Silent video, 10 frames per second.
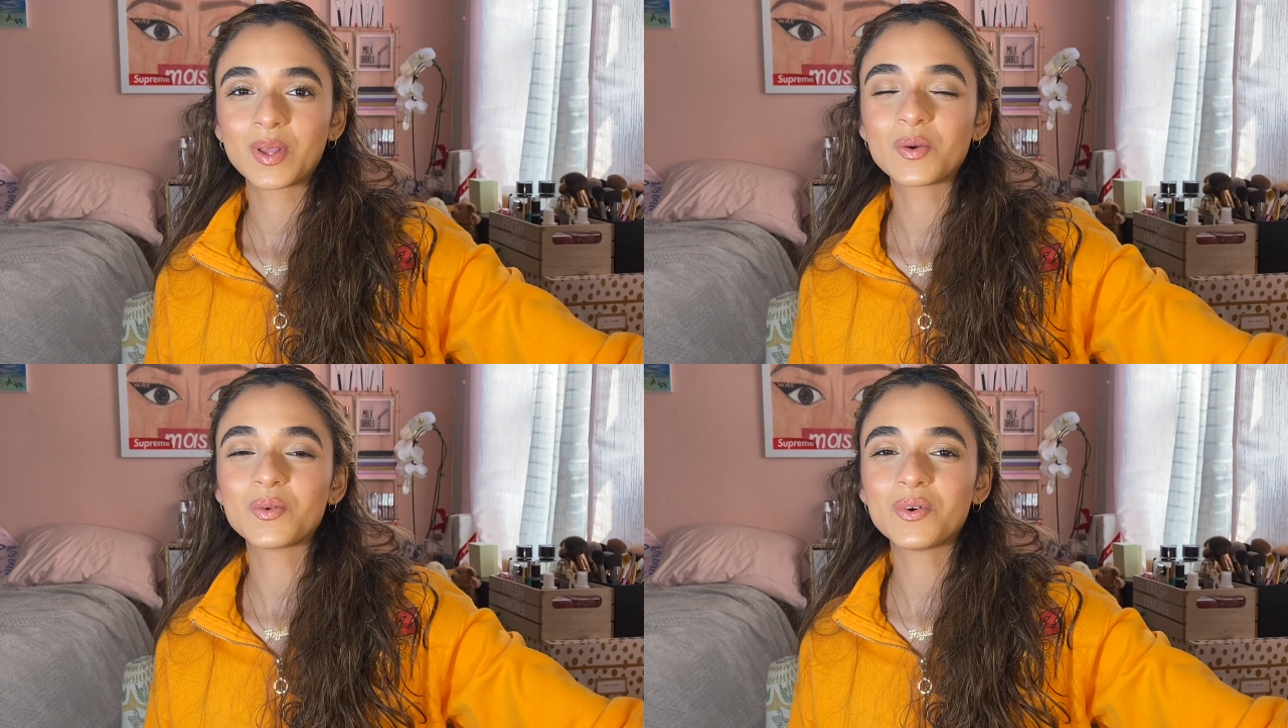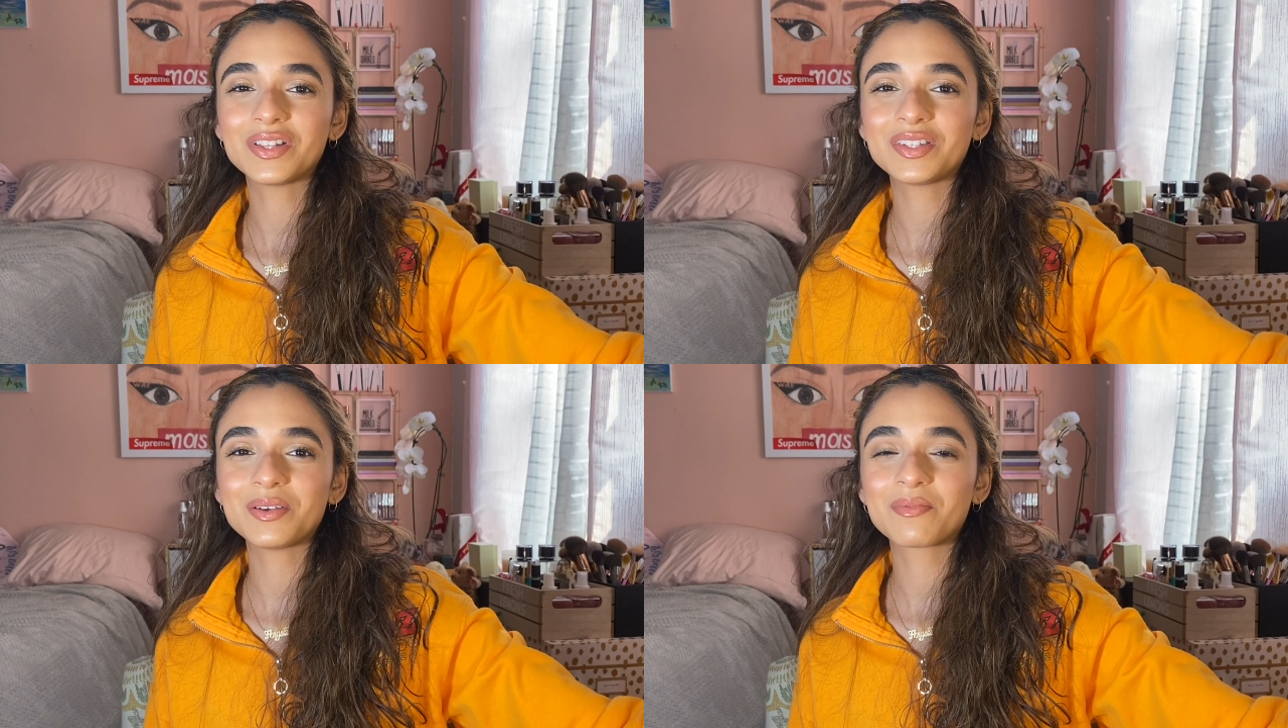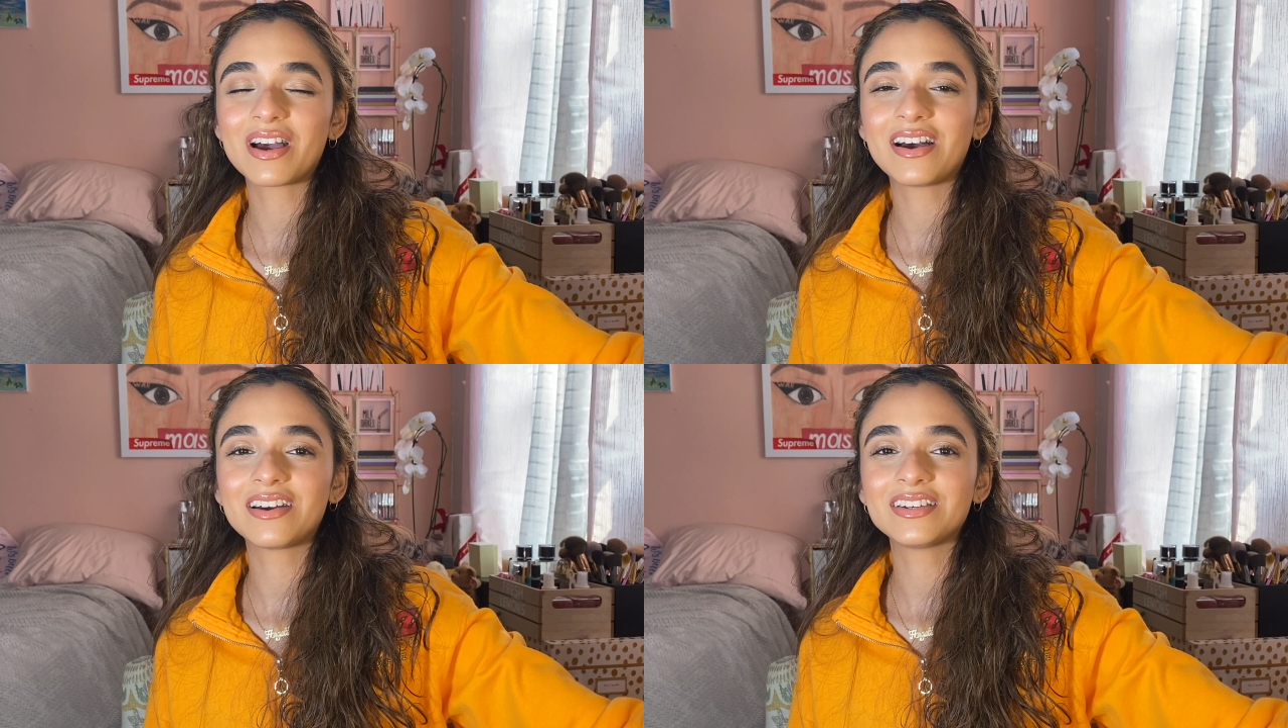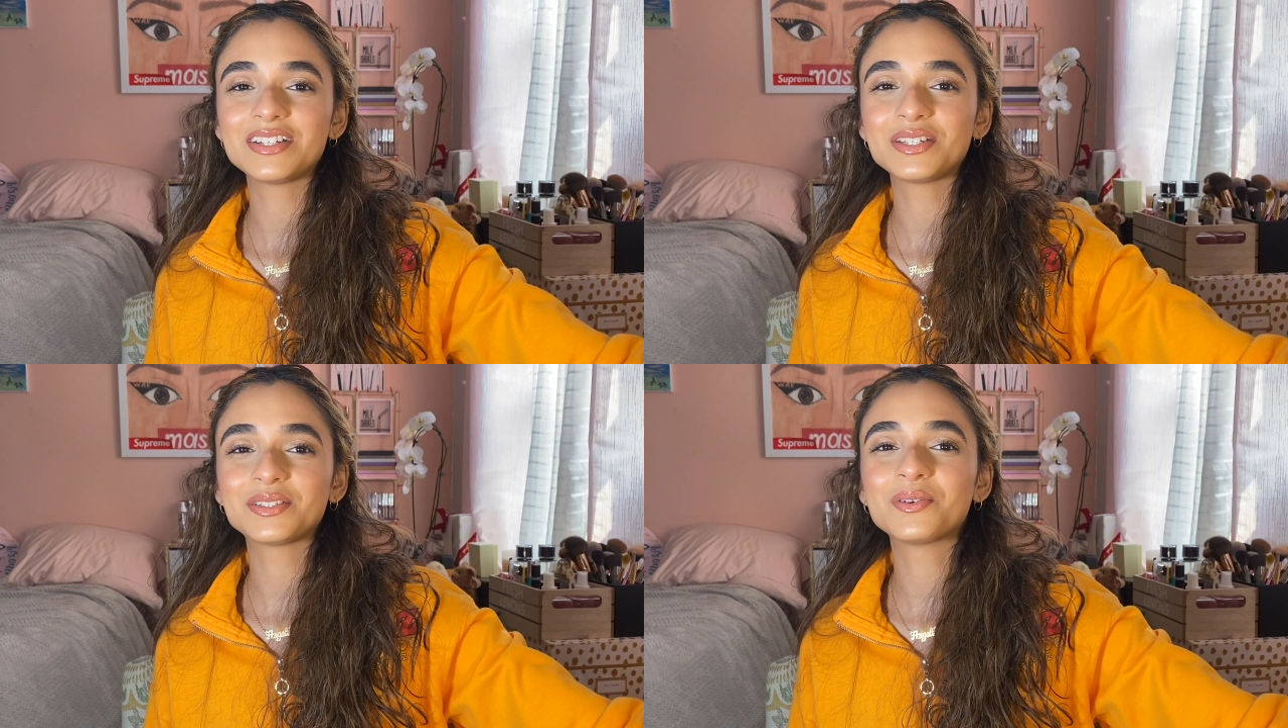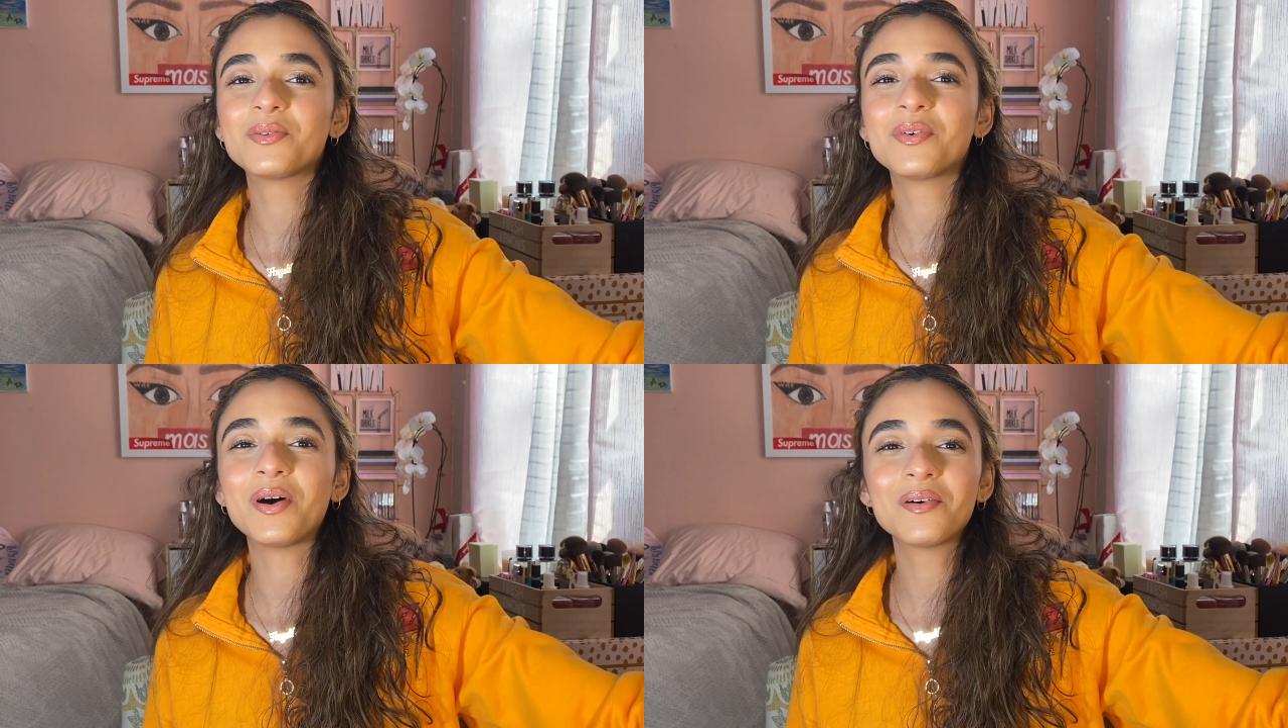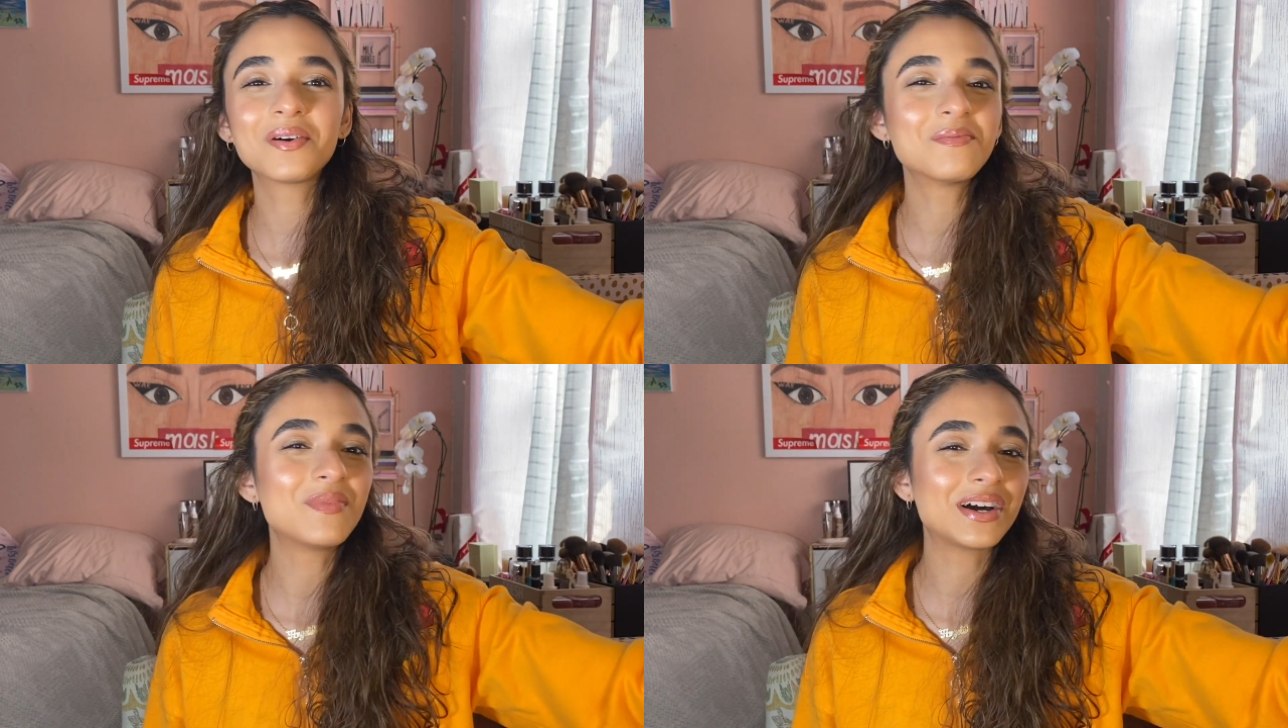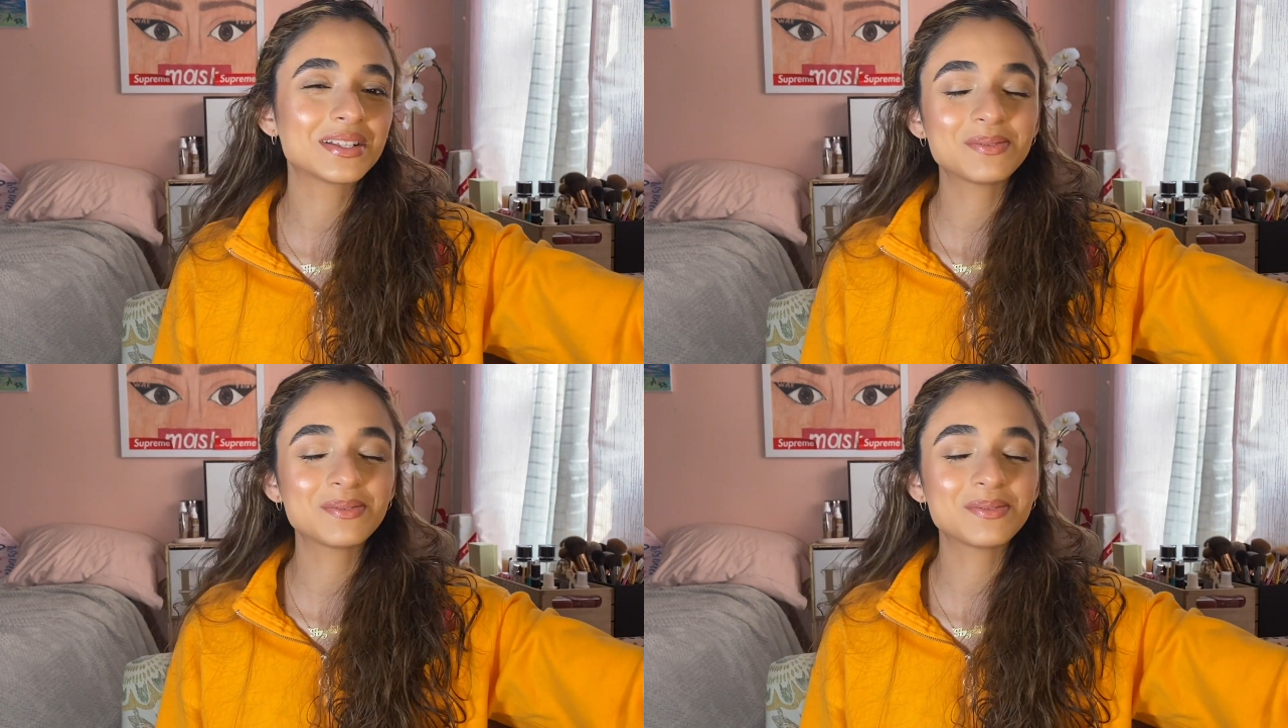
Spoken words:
What's up, guys? Welcome back to